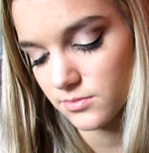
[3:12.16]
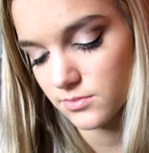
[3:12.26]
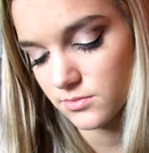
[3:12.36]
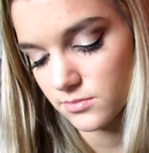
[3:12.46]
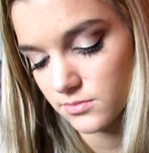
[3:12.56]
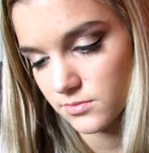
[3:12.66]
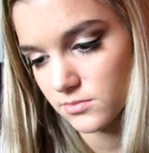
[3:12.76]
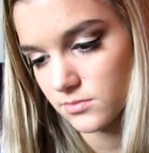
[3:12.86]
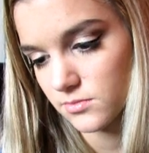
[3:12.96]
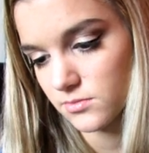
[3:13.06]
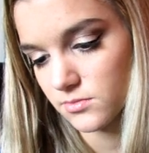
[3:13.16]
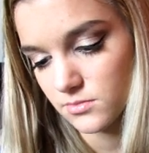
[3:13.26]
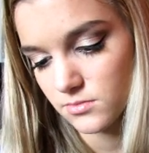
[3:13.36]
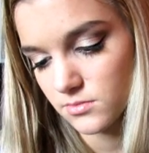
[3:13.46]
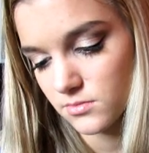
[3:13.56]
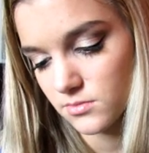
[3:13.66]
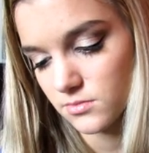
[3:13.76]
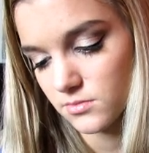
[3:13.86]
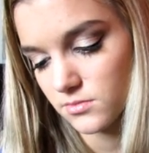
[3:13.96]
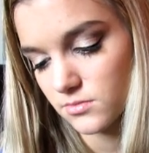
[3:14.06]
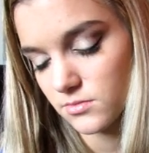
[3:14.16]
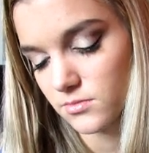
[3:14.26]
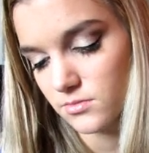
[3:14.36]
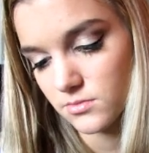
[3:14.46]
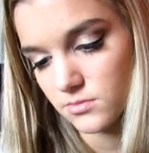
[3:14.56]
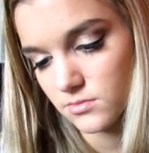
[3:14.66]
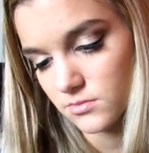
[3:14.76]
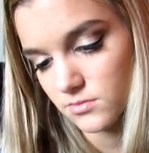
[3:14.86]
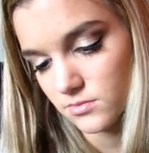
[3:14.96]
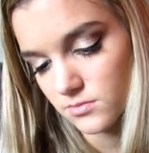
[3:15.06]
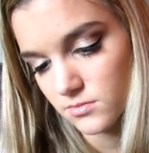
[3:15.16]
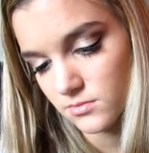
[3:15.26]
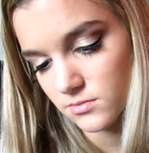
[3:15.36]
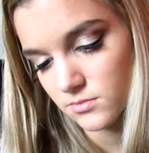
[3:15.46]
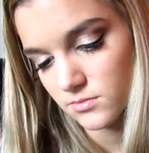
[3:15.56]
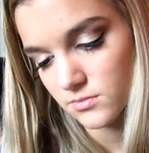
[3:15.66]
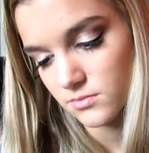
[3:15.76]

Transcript: Nothing is said.